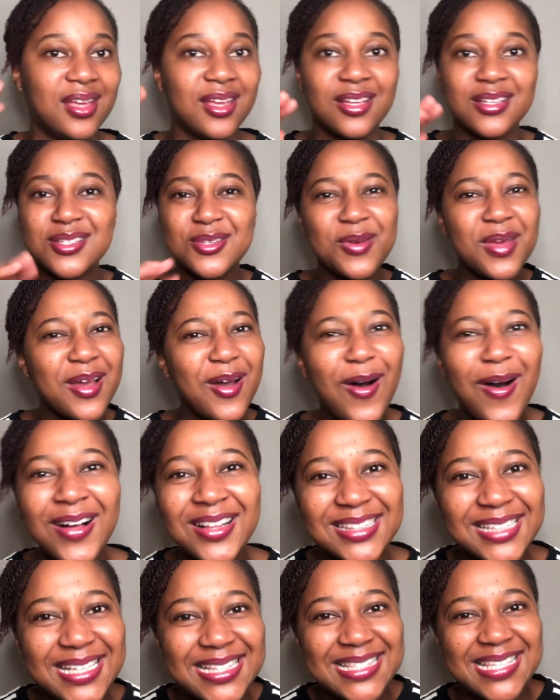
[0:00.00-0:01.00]
doing all
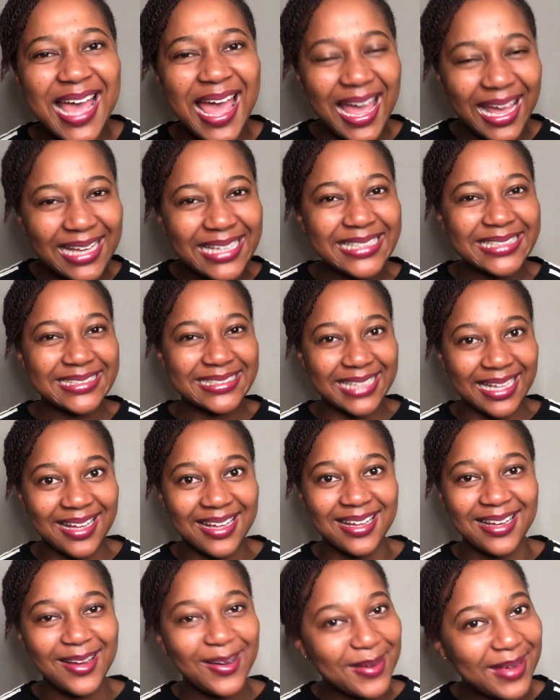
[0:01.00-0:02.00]
the things,
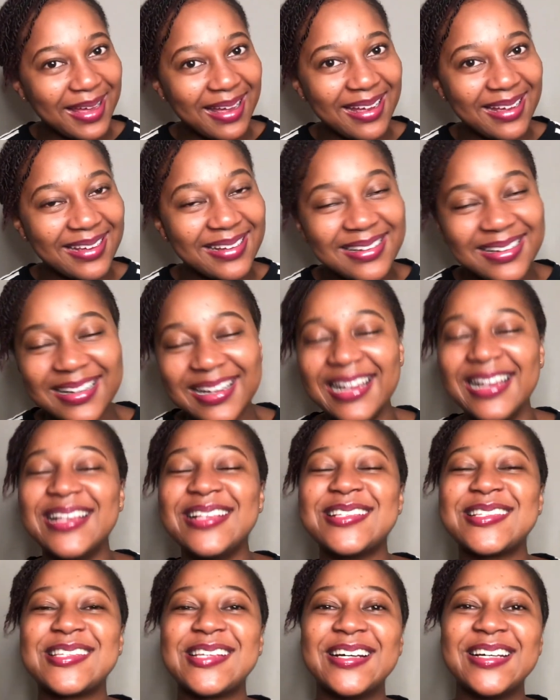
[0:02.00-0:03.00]
okay?
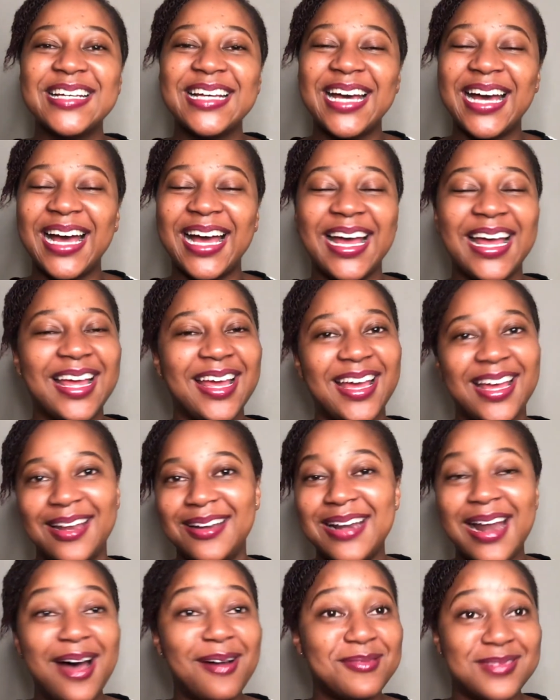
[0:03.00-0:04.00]
So, and
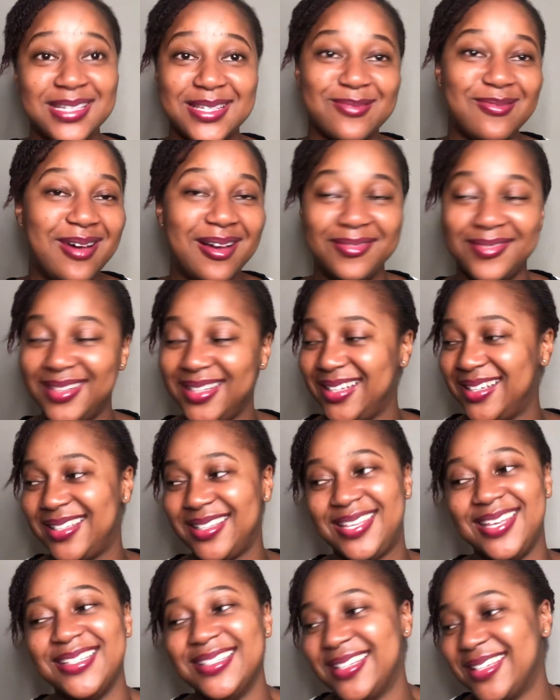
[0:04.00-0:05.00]
now I'm just waffling.
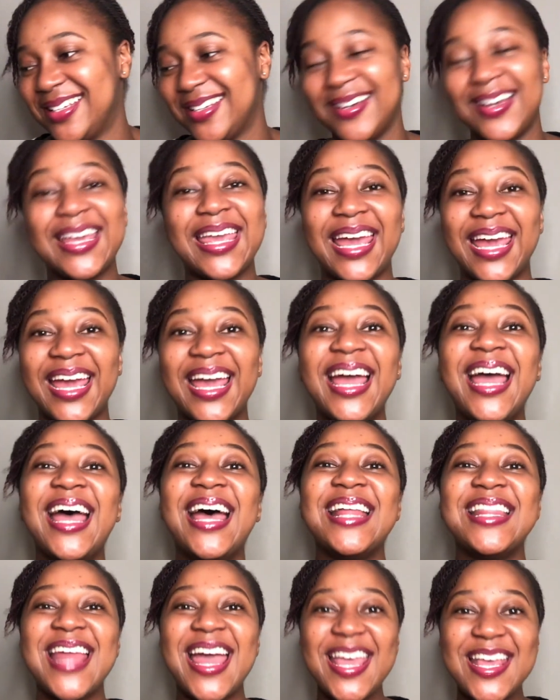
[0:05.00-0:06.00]
Okay,
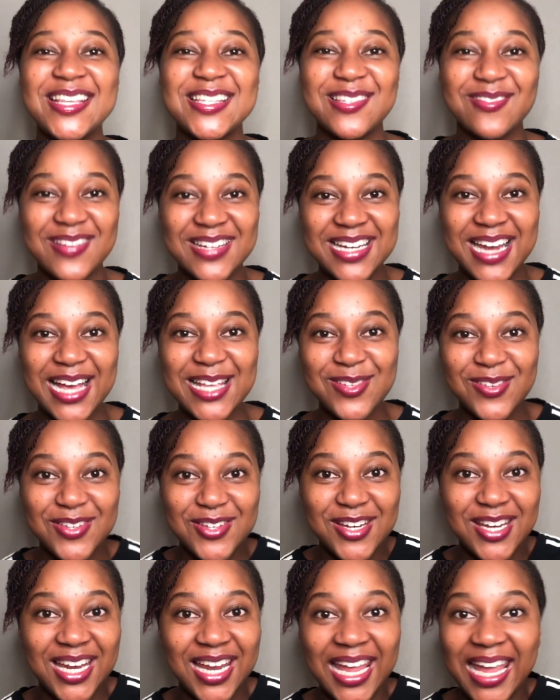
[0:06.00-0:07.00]
thank you so much, guys, for
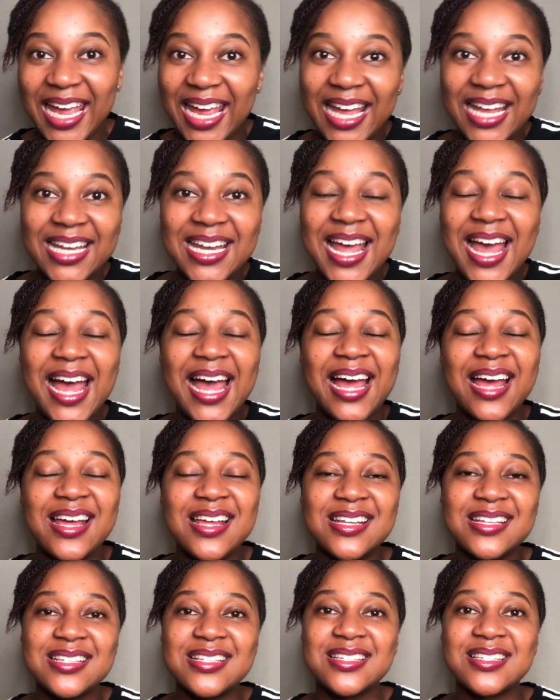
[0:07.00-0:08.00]
tuning in,
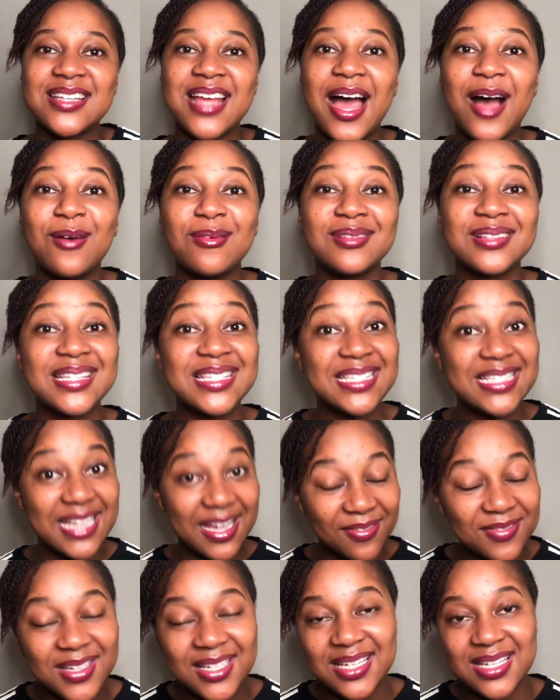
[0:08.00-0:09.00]
and I will
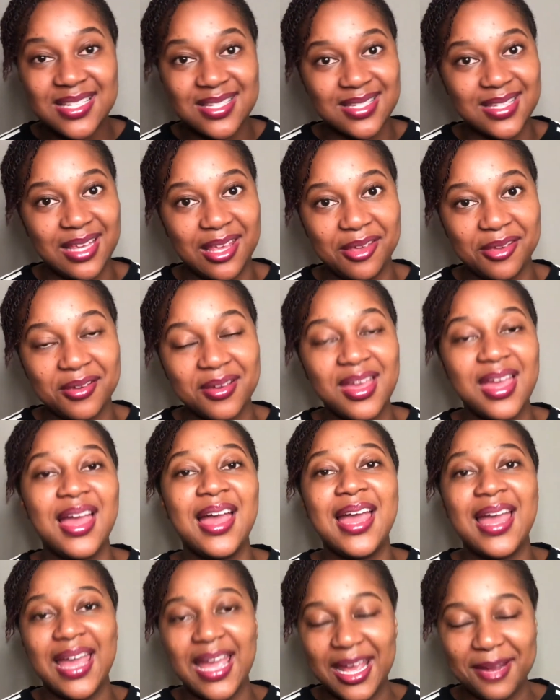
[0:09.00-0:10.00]
definitely see you
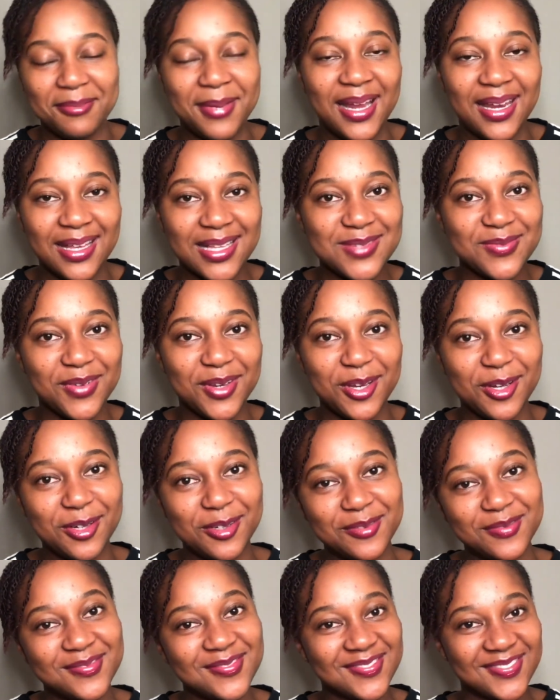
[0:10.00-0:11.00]
in my next
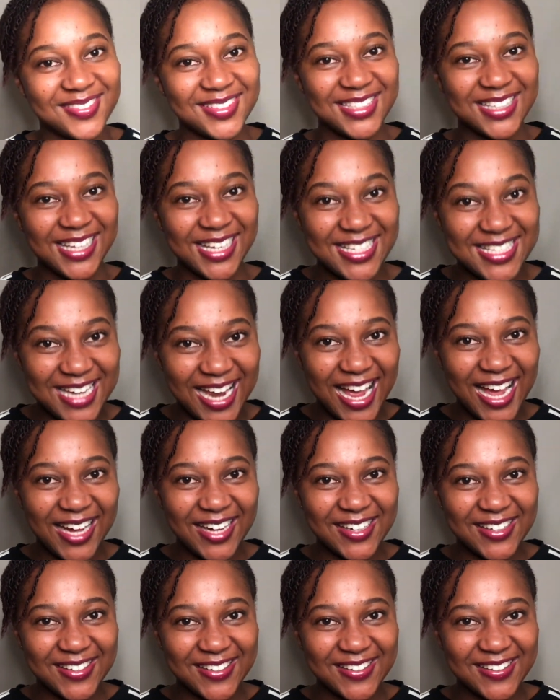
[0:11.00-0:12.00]
video.
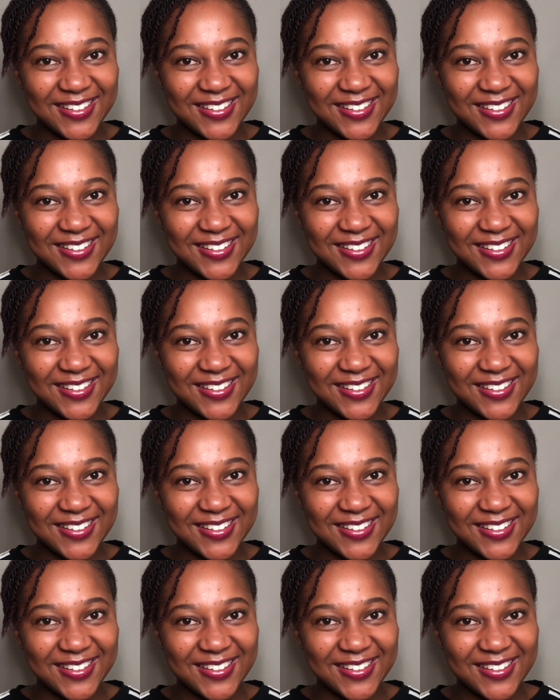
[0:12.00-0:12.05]
Ciao.